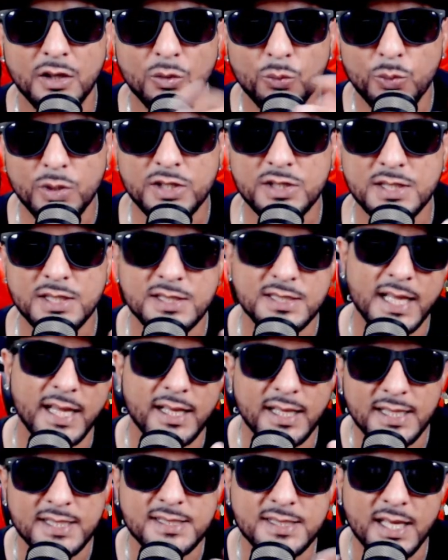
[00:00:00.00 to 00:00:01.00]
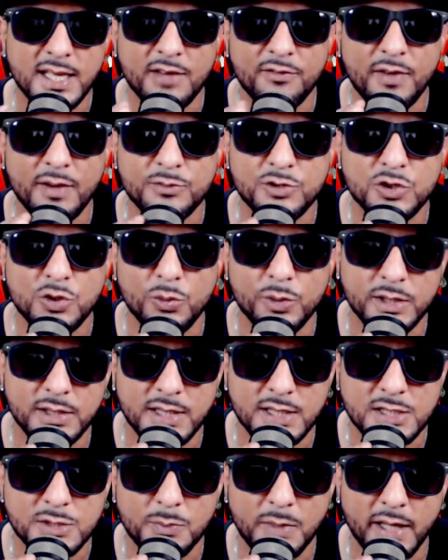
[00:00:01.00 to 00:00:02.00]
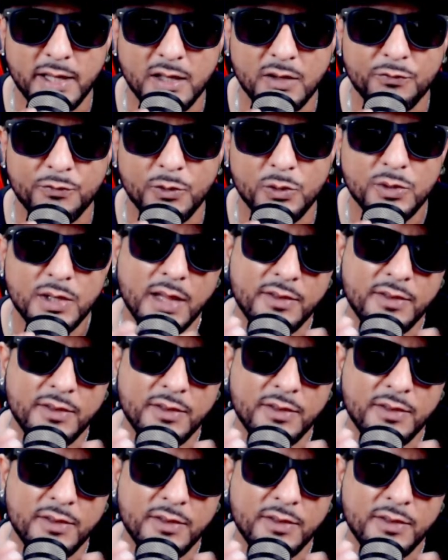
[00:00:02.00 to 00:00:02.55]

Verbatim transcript: which is like, let's say if I'm showing this microphone.